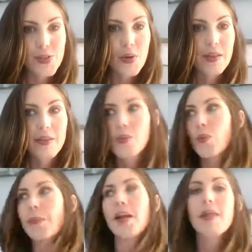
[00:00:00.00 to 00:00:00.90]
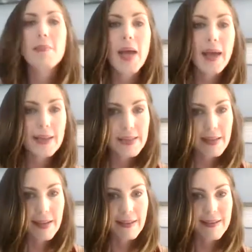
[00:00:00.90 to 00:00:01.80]
all the women on the
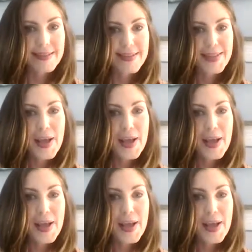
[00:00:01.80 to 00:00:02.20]
magazines,